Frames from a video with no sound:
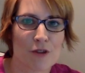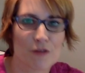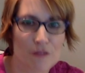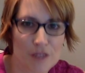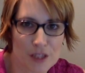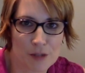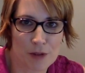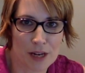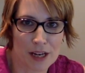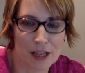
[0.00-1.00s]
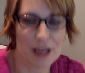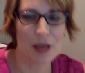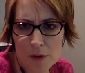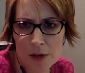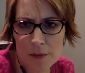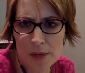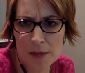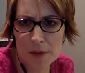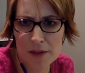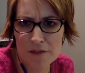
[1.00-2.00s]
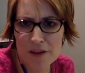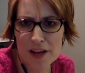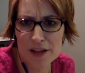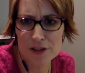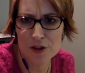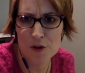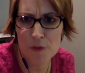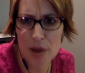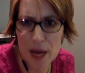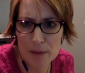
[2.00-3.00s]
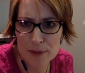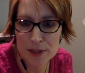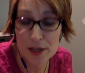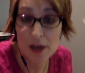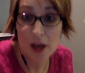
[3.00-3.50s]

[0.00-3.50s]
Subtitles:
Word for fiction writing. What do you mean my file's corrupt?